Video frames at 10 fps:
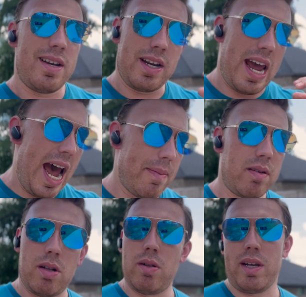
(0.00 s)

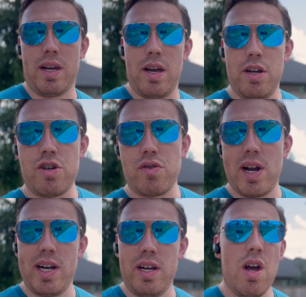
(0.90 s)
absolutely
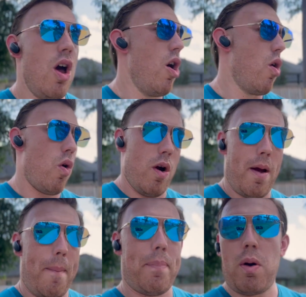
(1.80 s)
shredded or
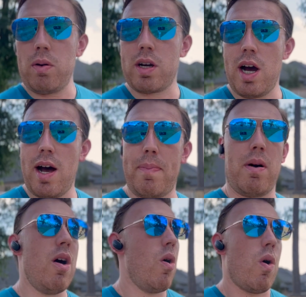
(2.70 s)
bulk up
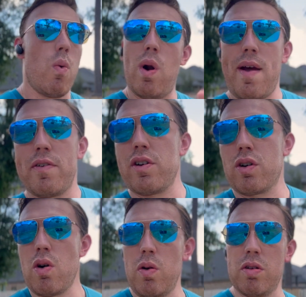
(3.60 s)
or whatever your
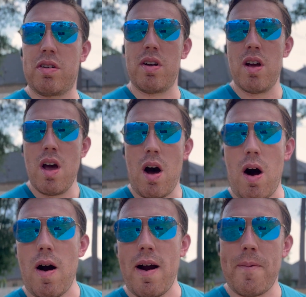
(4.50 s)
goals
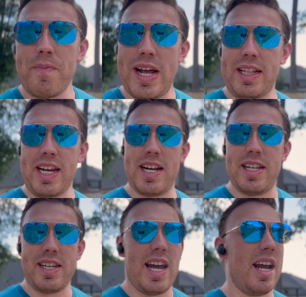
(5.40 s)
are at the end of the
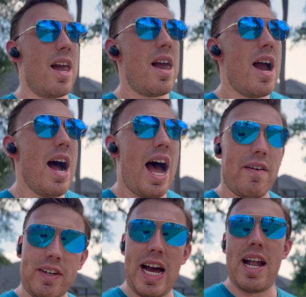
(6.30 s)
day, I've
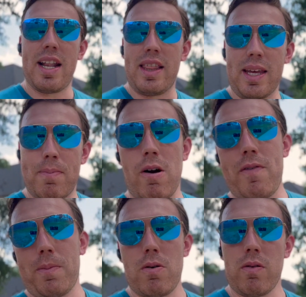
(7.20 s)
got the
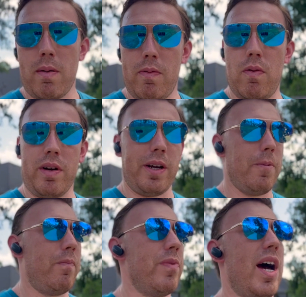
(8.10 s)
perfect program for you.
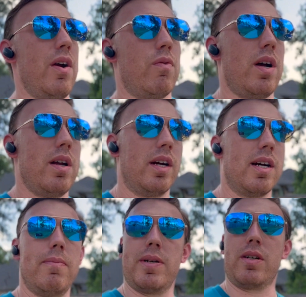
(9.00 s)
I run a
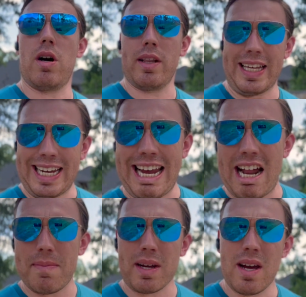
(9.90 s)
company called The
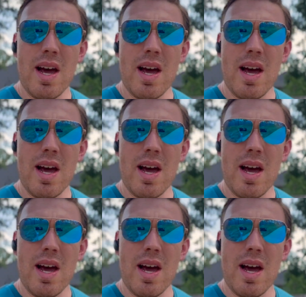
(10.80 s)
Academy